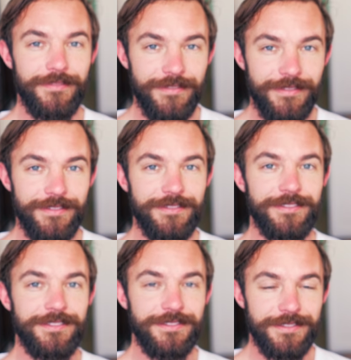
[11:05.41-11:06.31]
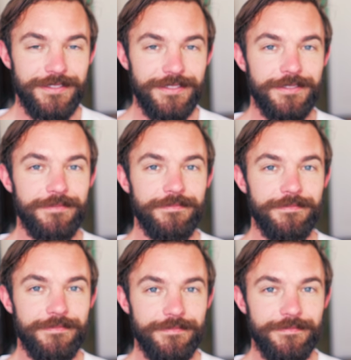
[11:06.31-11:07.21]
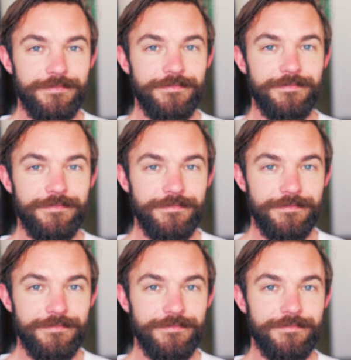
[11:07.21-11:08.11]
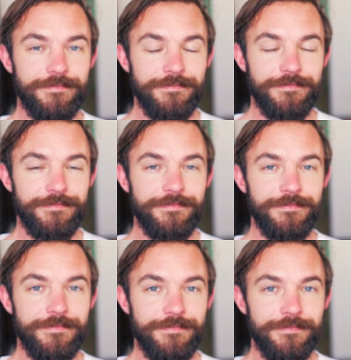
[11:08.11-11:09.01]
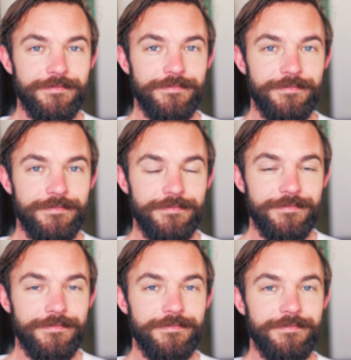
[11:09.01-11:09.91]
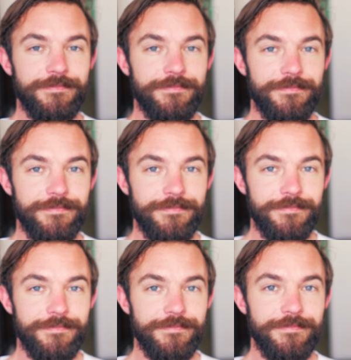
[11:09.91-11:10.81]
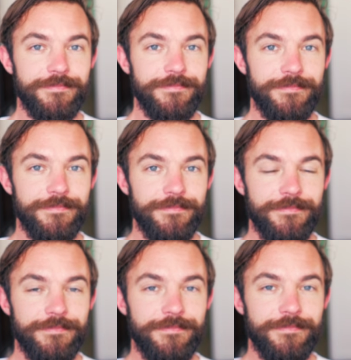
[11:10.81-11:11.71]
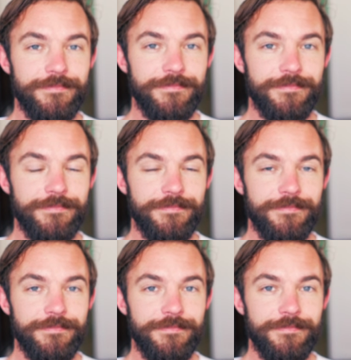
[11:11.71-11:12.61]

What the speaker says: The person shown says nothing.